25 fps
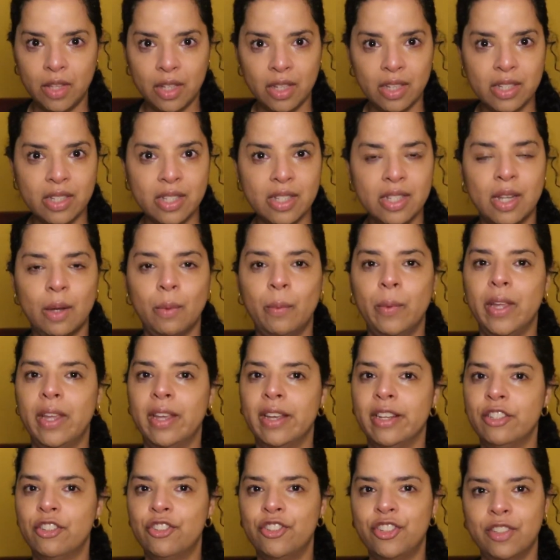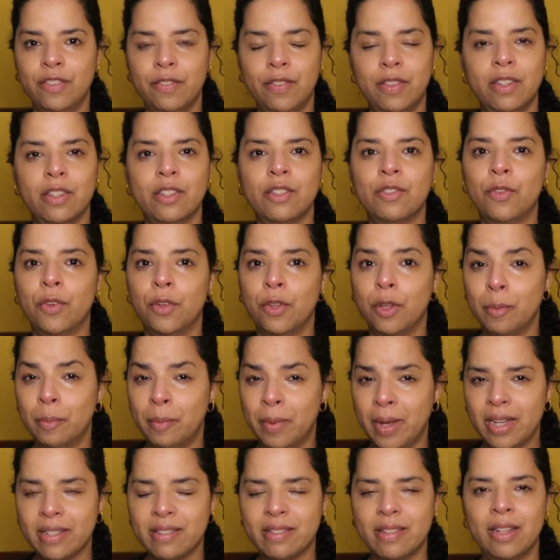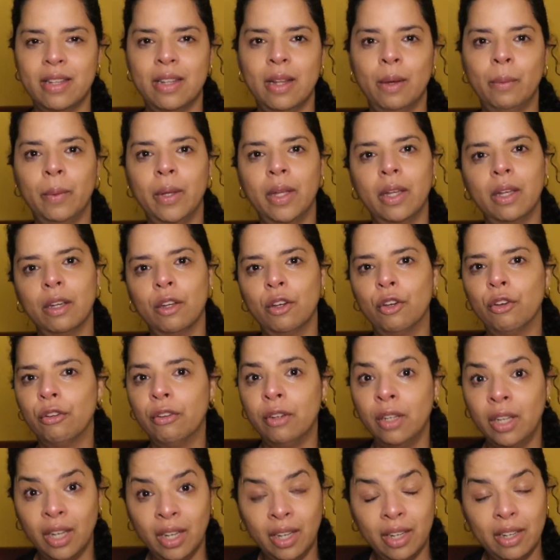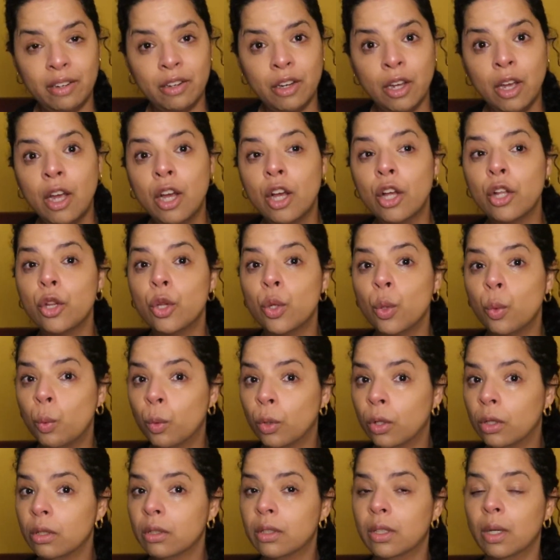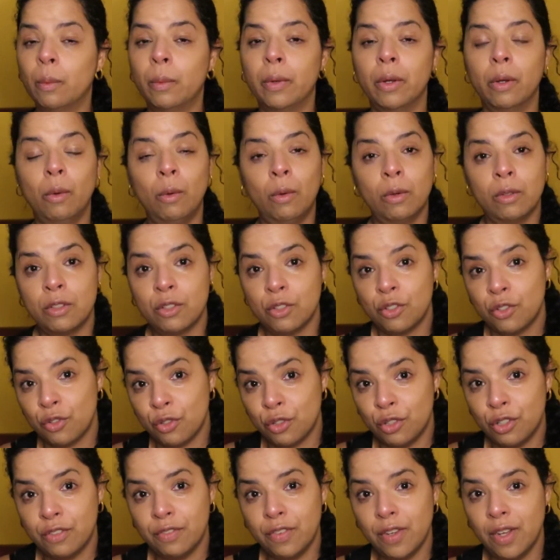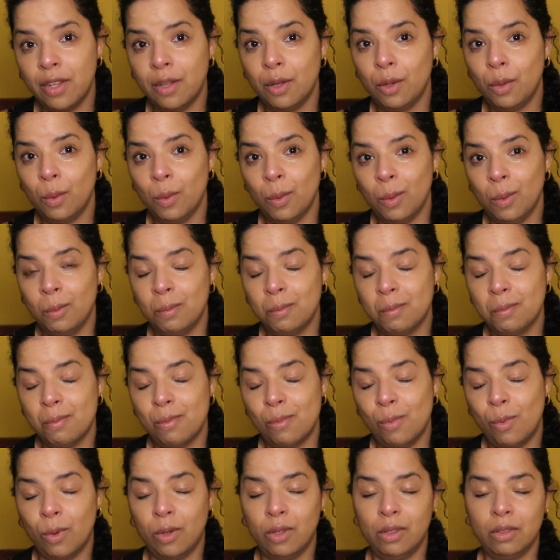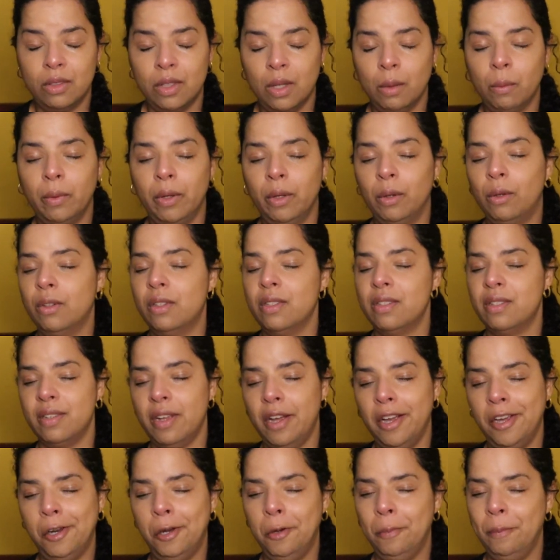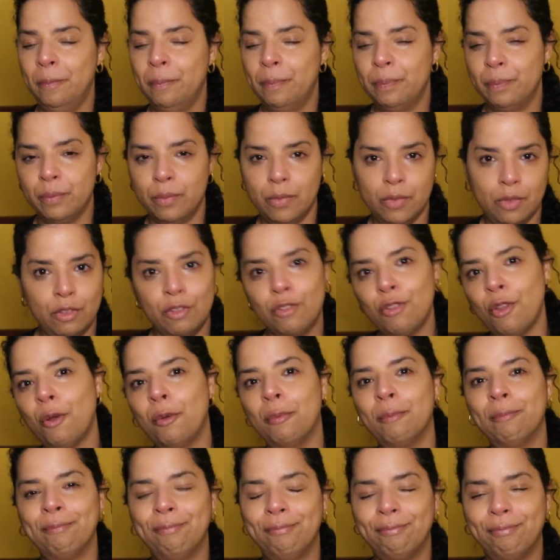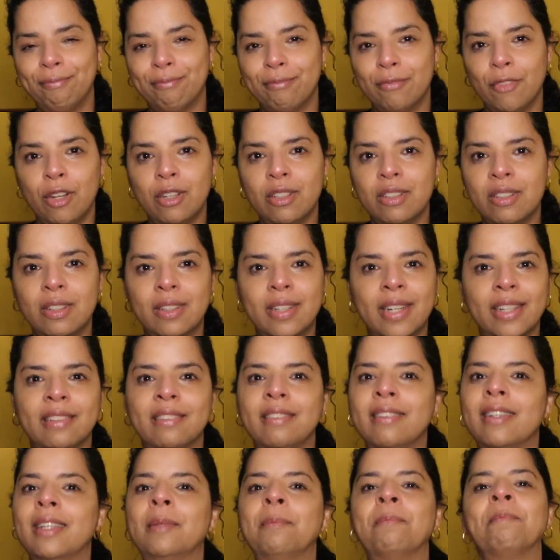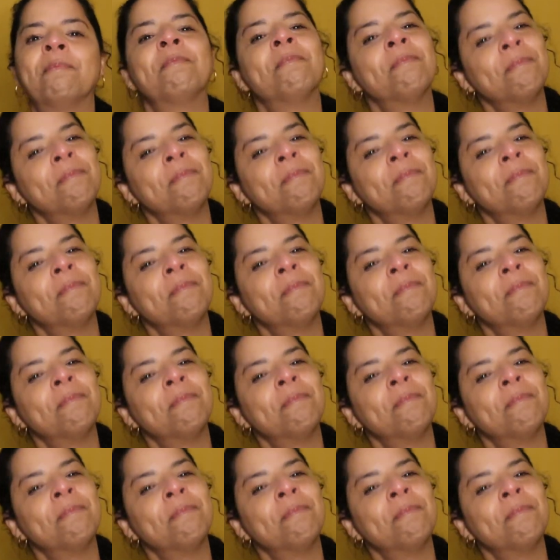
this, that we can shift this for the best and that we can create the world that we all deserve and the world that we all desire. So until next time.